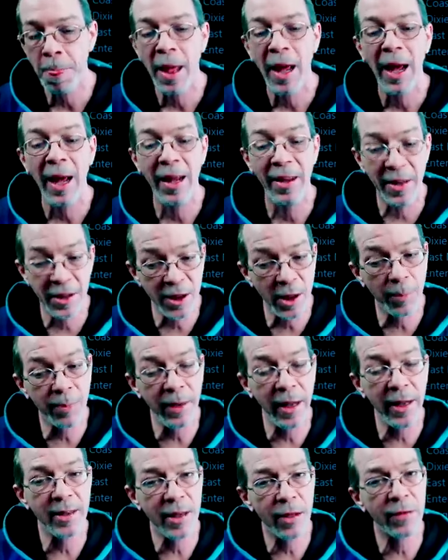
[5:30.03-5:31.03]
And this
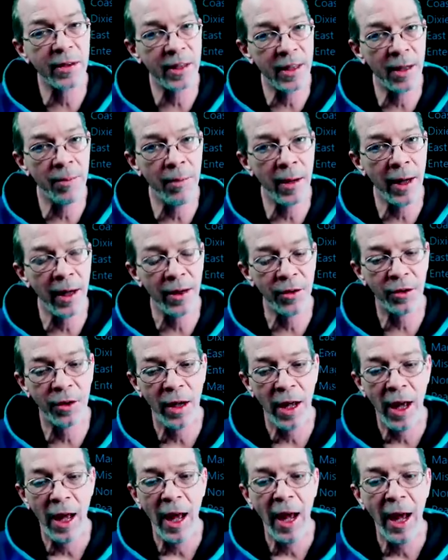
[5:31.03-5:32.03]
updates every 10 minutes.
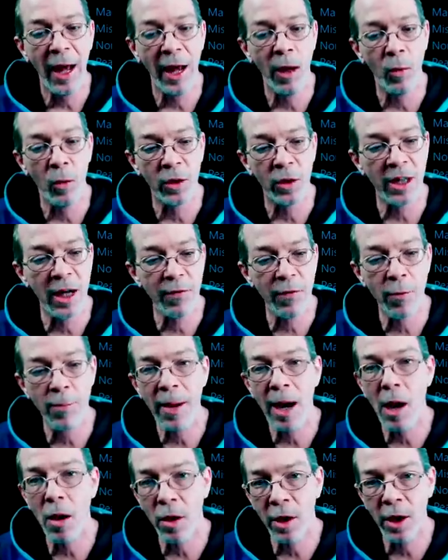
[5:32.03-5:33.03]
And whichever
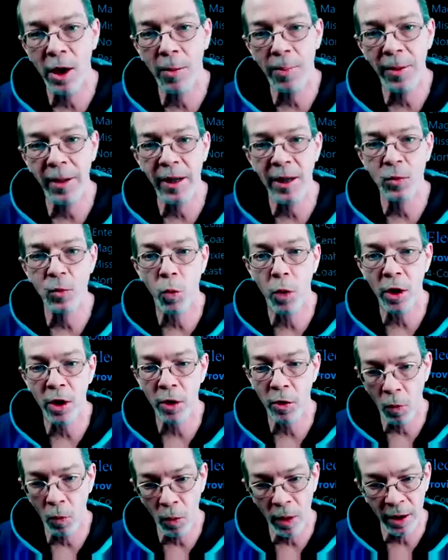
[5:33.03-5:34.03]
power company is working
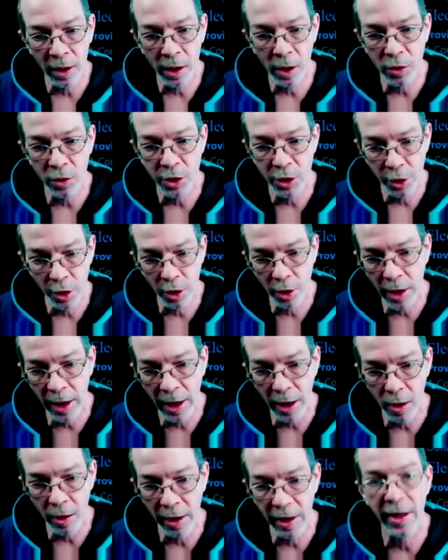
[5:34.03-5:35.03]
on one close to your
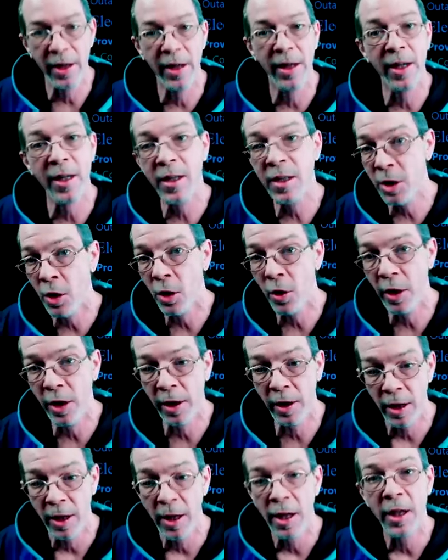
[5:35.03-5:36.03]
area and it is
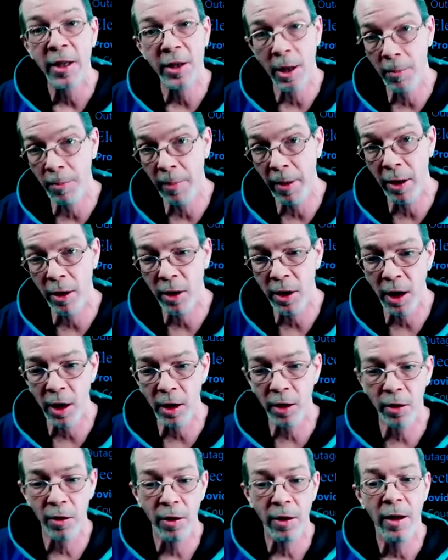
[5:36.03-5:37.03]
turning to a better
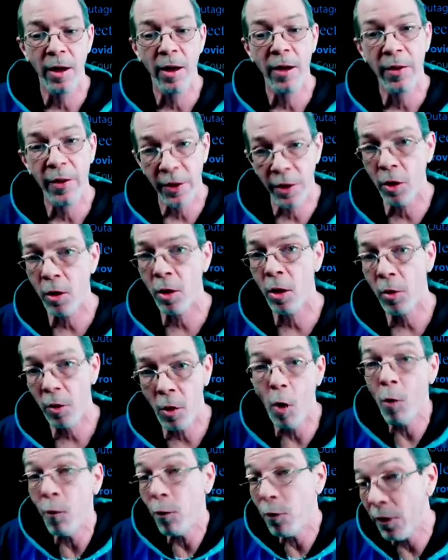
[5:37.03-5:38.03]
color, then you're
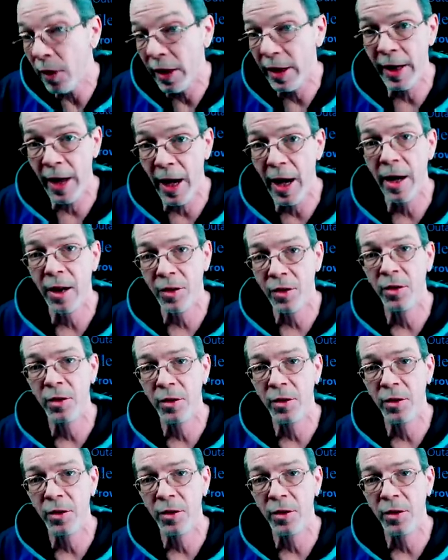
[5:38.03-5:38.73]
hopefully next.